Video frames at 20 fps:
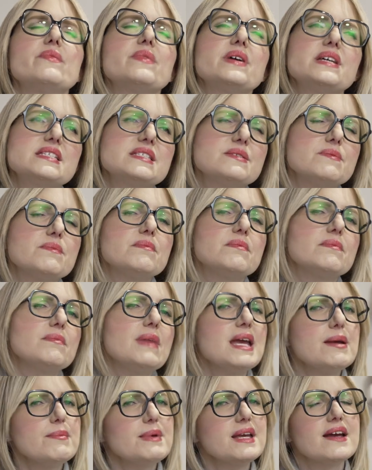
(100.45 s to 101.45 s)
is
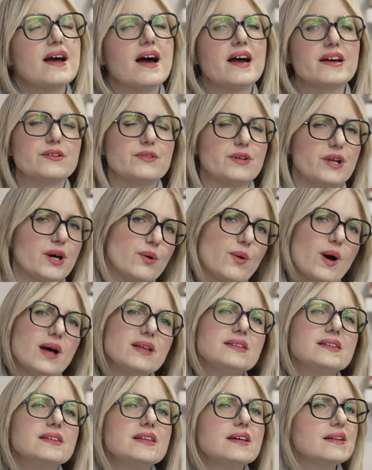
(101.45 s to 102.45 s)
maybe, I don't know, a
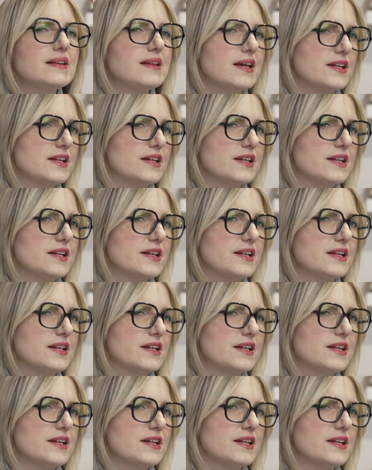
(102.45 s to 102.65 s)
little